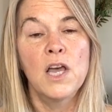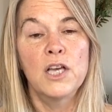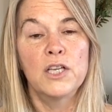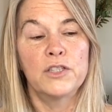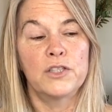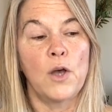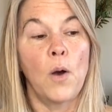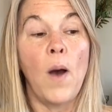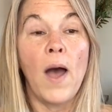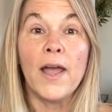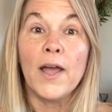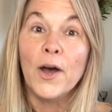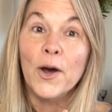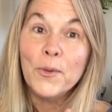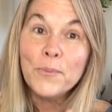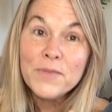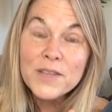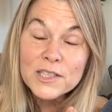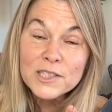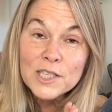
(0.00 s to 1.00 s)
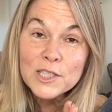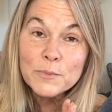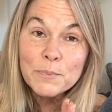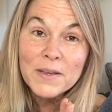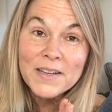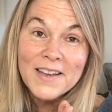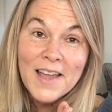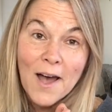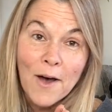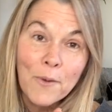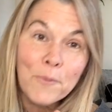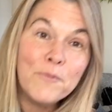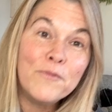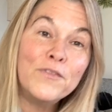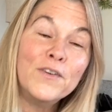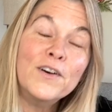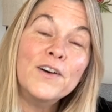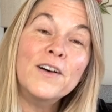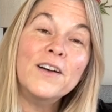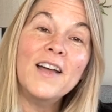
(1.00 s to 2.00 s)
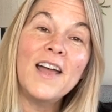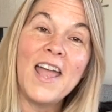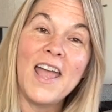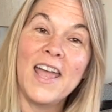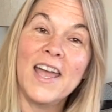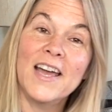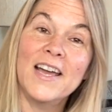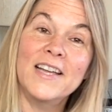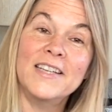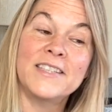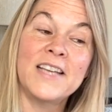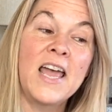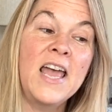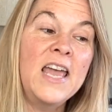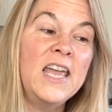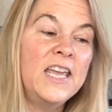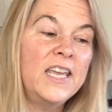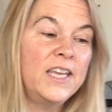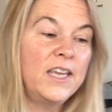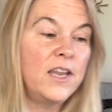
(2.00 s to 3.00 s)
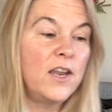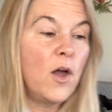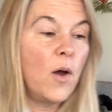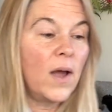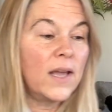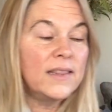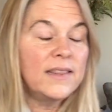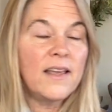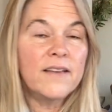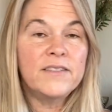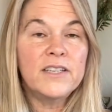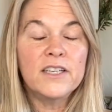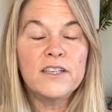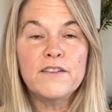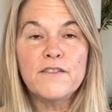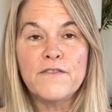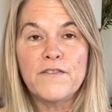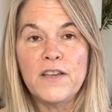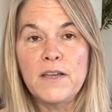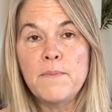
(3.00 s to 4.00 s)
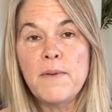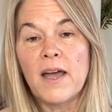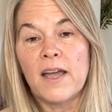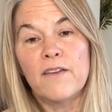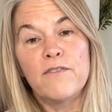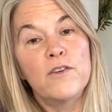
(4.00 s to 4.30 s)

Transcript: So I hope this has been helpful, and you know, I'd love to hear your feedback.